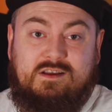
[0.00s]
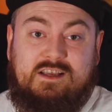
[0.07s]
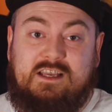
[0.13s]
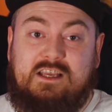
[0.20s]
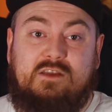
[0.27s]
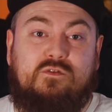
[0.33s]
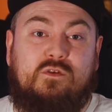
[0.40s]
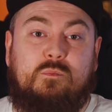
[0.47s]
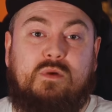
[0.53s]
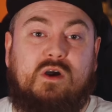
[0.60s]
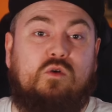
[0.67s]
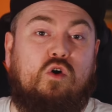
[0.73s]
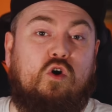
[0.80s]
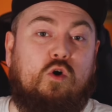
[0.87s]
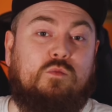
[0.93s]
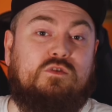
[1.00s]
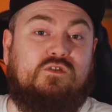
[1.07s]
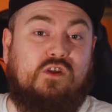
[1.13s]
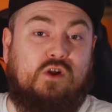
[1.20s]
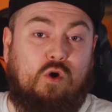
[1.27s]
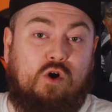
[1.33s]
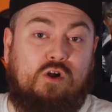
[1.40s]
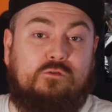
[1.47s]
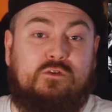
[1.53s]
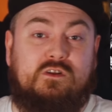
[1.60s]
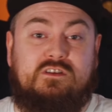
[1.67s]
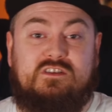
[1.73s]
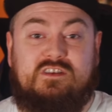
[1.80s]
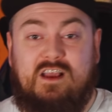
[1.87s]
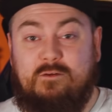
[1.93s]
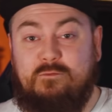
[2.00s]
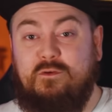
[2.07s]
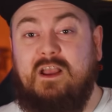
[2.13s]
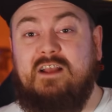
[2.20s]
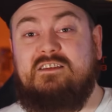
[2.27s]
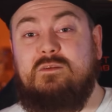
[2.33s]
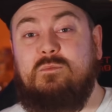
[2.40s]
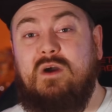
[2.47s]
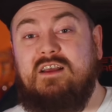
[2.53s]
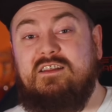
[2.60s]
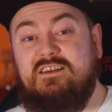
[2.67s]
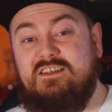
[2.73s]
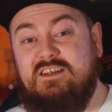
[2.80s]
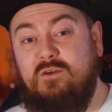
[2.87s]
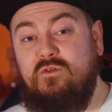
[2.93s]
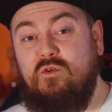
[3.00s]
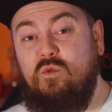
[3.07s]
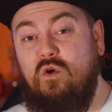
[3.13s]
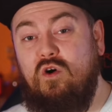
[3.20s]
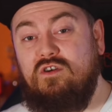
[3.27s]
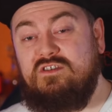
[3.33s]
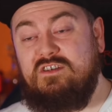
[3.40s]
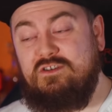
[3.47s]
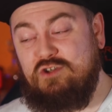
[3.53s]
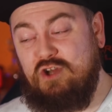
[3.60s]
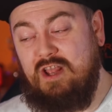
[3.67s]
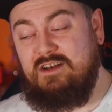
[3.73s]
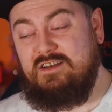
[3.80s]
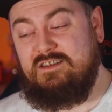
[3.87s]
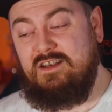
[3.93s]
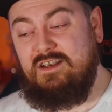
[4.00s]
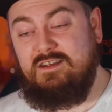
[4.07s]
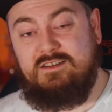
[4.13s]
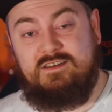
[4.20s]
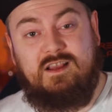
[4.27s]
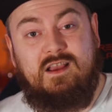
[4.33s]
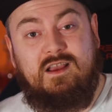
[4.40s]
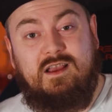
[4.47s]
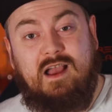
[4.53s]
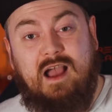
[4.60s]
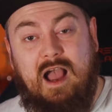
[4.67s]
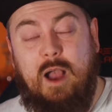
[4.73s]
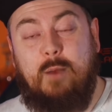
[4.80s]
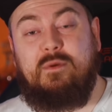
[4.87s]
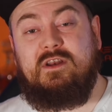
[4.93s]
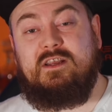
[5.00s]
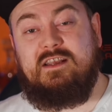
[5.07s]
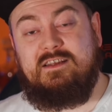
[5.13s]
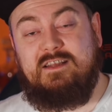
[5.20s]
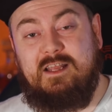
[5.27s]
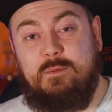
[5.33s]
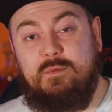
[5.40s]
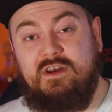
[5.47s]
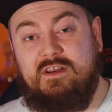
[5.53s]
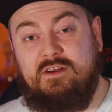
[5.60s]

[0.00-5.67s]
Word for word: He even built homes for orphans affected by the civil wars and genocides happening in neighbouring